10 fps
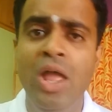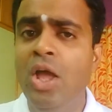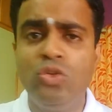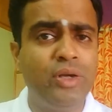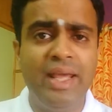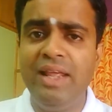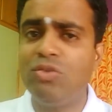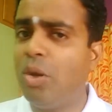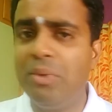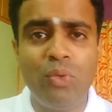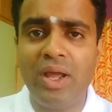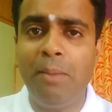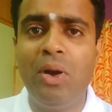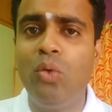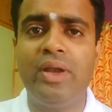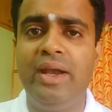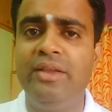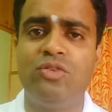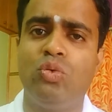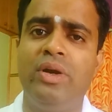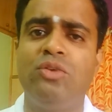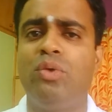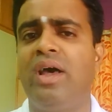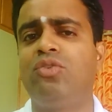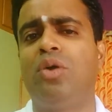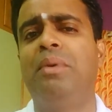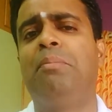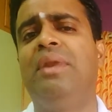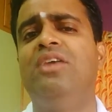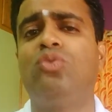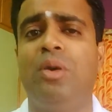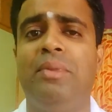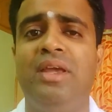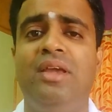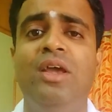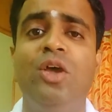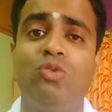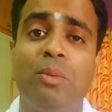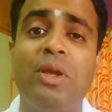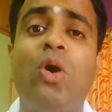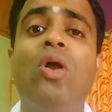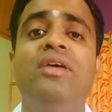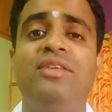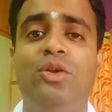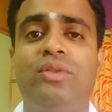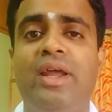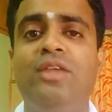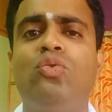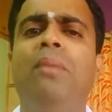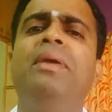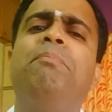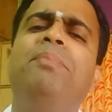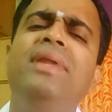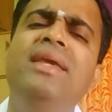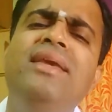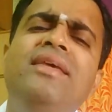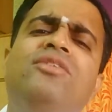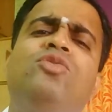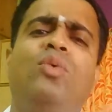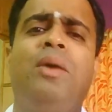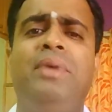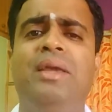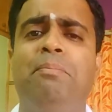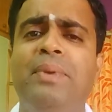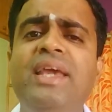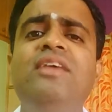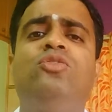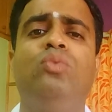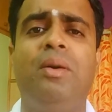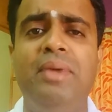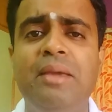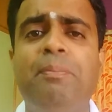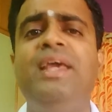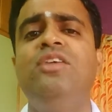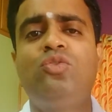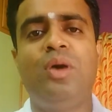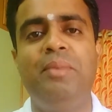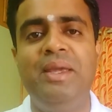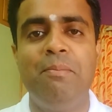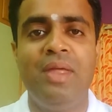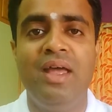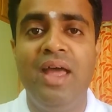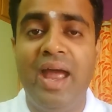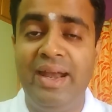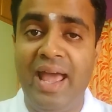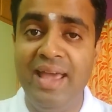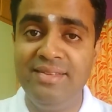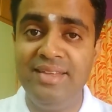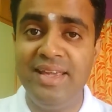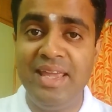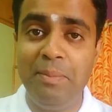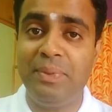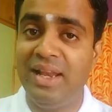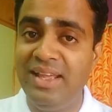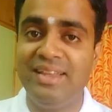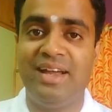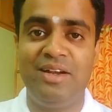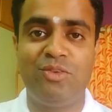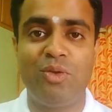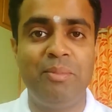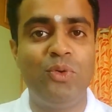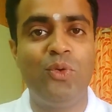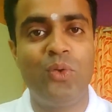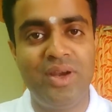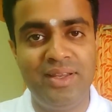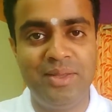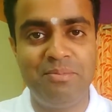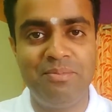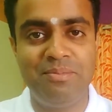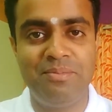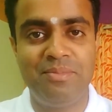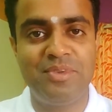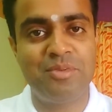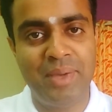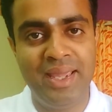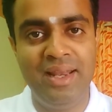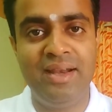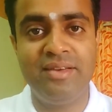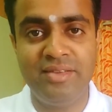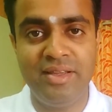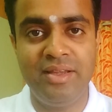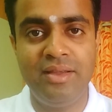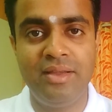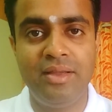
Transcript: So daily Swami would come out and the students would ask, Swami, please Swami, Swami, call us into Trayee, Swami, please Swami, please Swami, please Swami. And as they keep telling that, Swami would look at them, smile, and say,